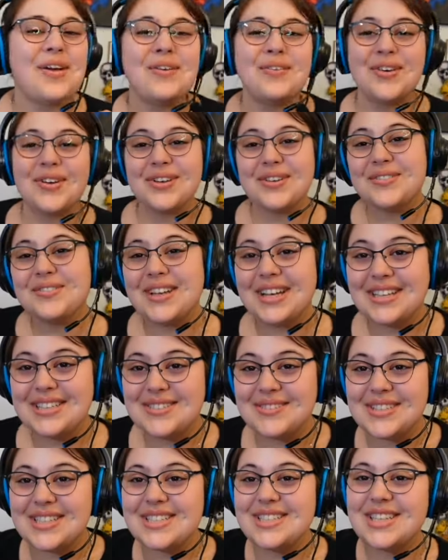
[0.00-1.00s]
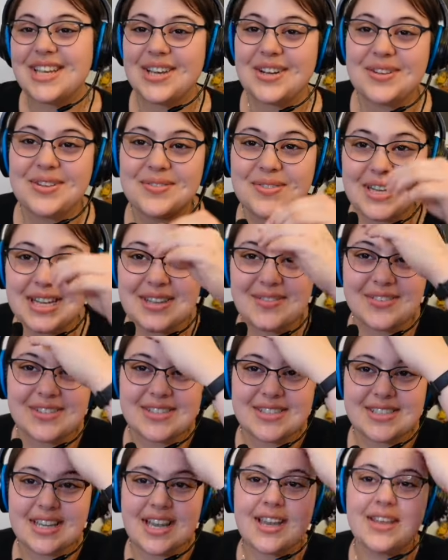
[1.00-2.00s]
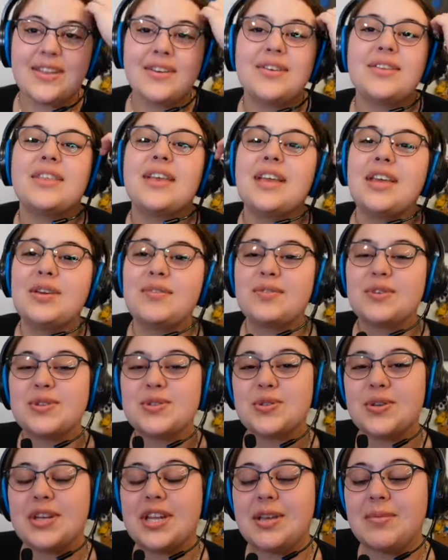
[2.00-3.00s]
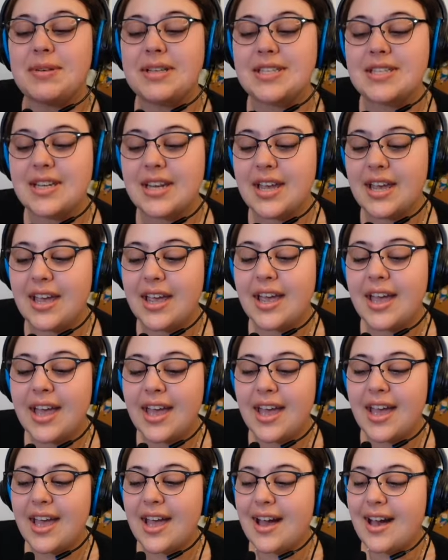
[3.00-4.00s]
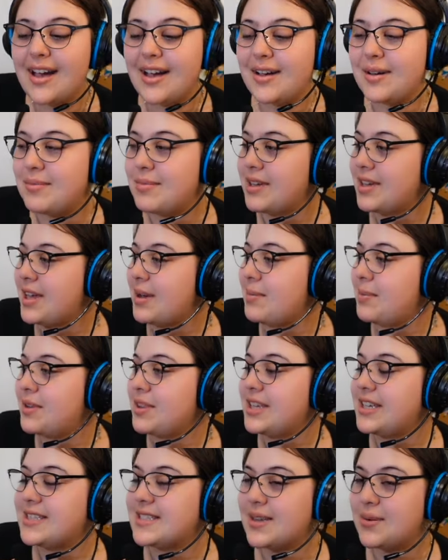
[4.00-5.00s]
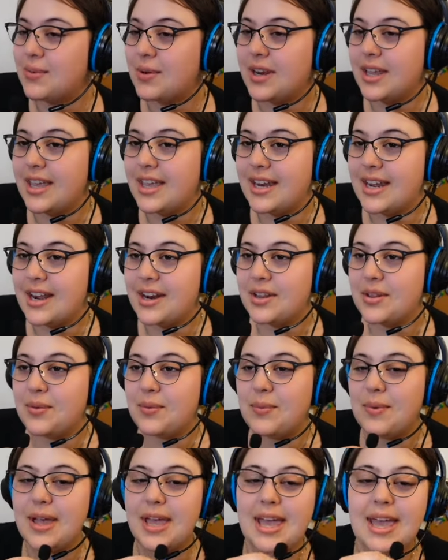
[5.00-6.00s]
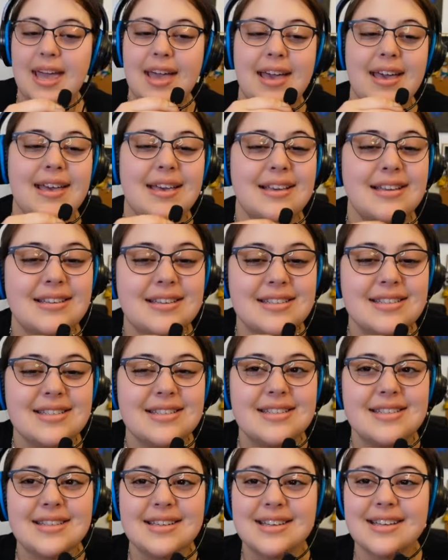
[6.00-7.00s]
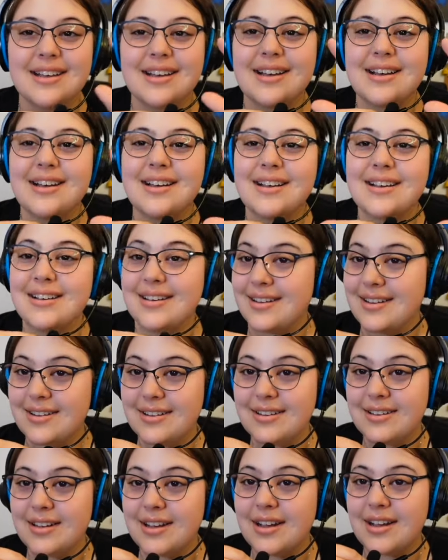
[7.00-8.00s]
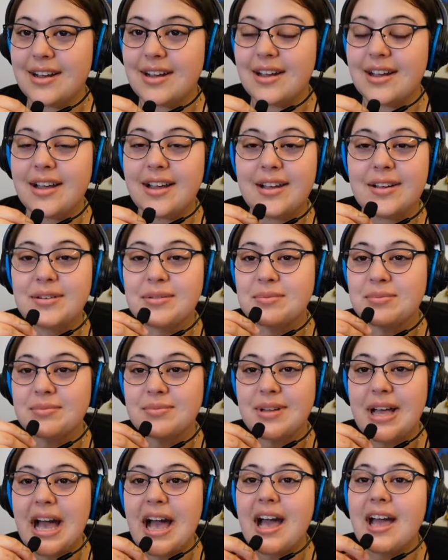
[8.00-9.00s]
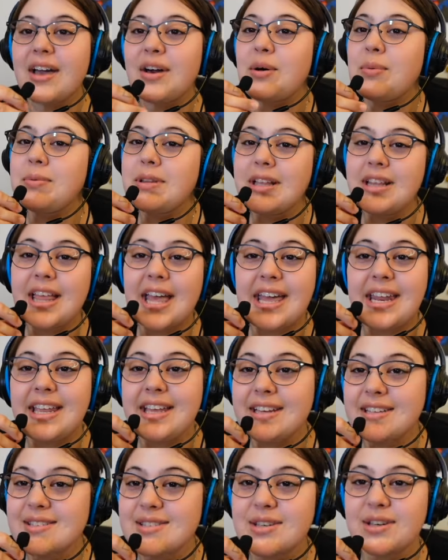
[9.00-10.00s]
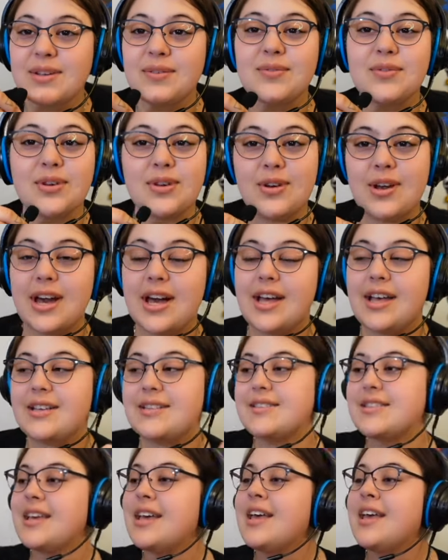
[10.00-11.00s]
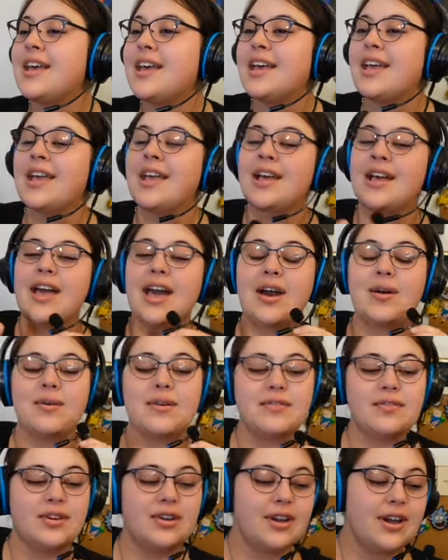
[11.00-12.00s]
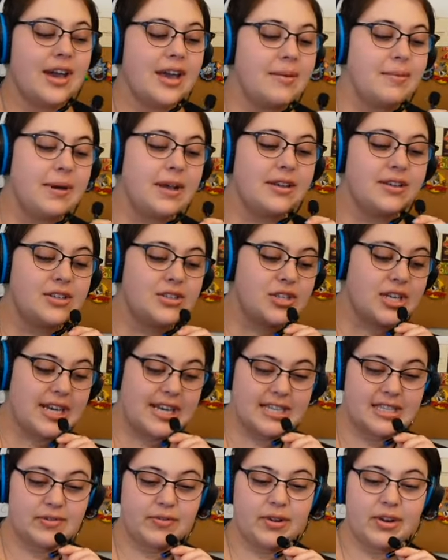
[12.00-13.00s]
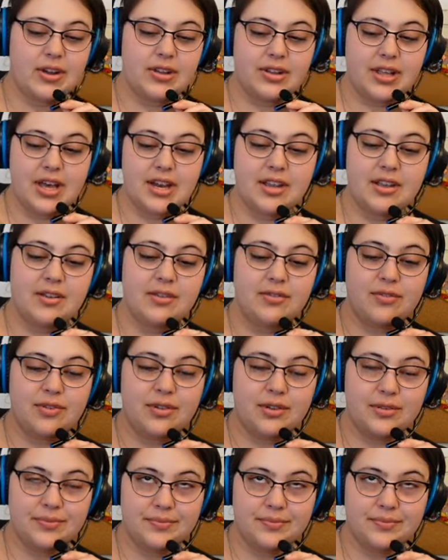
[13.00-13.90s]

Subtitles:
Welcome back to my channel. My name is Tyler. Thank you for joining me today. A couple things I want to get out of the way is I hope the lighting is good for you guys. However, I apologize for a lot of